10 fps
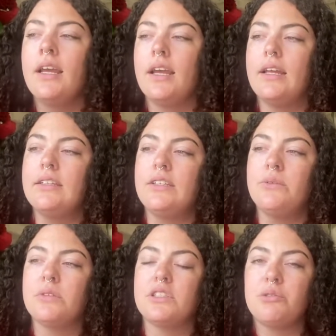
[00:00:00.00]
And then you
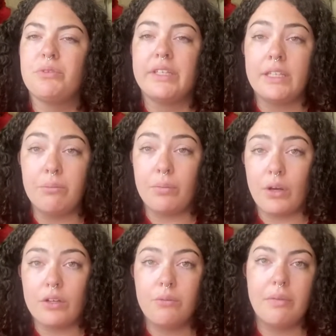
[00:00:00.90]
want to spray the
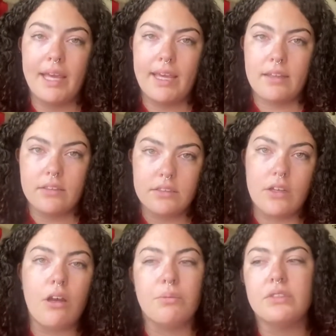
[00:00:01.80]
bottom and the
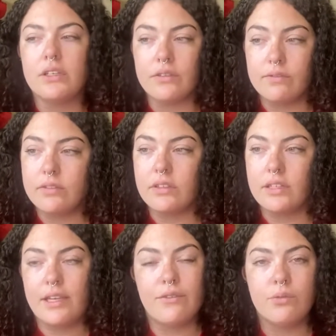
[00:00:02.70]
tops of the
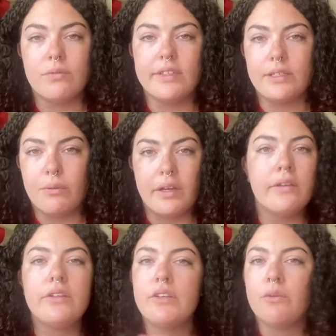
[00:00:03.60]
leaves really well.
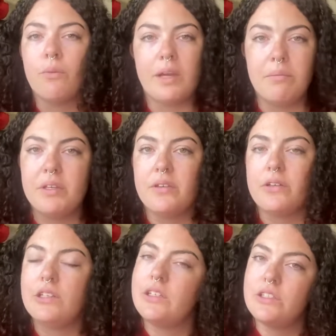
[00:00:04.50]
You can wipe it or
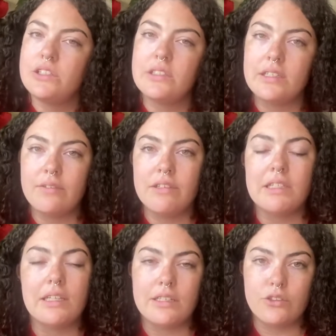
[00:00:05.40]
you could just leave it,
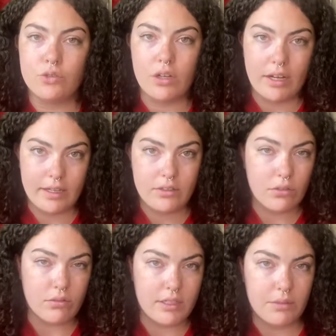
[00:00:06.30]
let it dry,
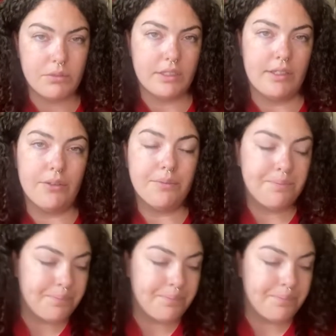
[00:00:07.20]
totally up to you.